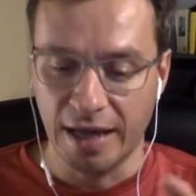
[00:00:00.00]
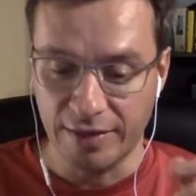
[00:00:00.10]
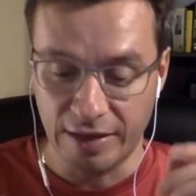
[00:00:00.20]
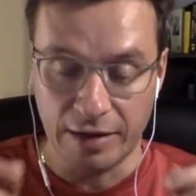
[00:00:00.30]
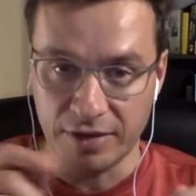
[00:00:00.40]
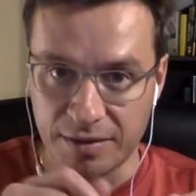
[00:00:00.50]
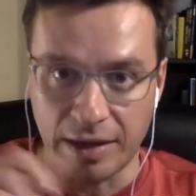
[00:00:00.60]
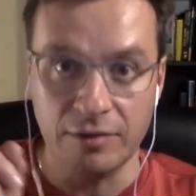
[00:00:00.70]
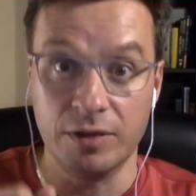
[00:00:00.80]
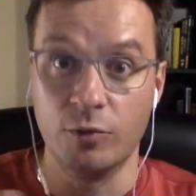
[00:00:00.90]
and then I was
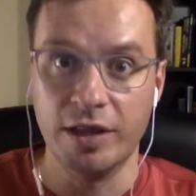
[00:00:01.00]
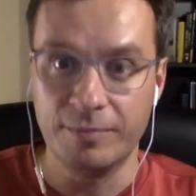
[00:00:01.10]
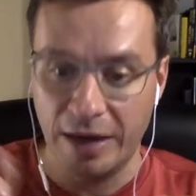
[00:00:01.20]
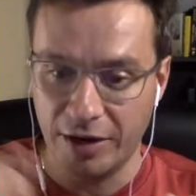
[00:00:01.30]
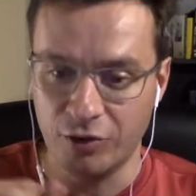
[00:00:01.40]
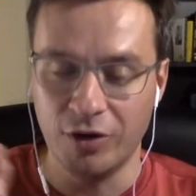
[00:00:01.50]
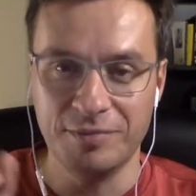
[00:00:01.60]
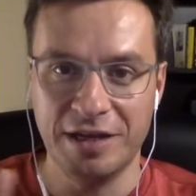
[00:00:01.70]
really paranoid